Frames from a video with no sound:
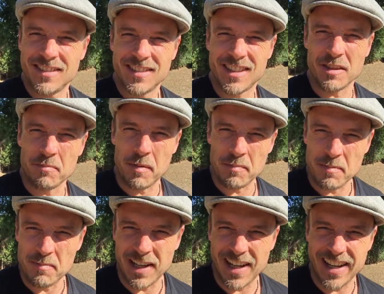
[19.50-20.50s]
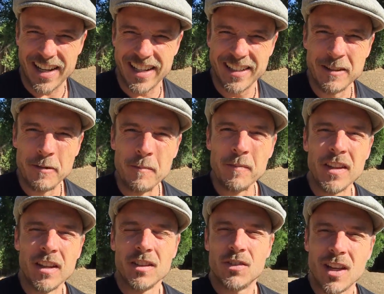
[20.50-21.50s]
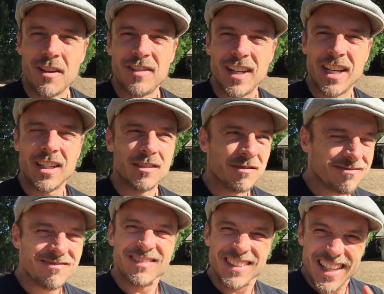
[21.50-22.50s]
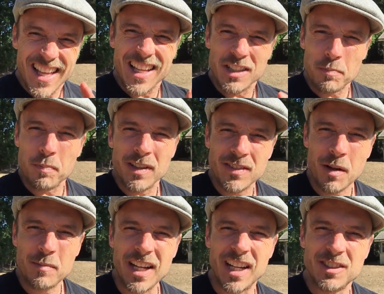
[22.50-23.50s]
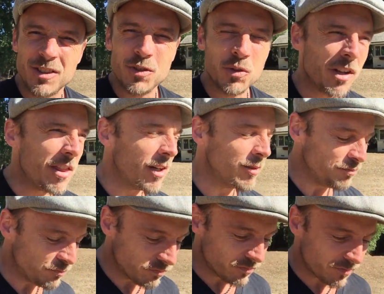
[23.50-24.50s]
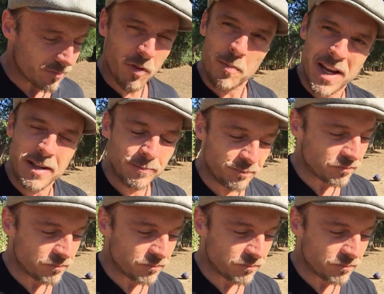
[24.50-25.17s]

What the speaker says: get the pumpkin pie. Stuffing, depends how many onions are in there for me.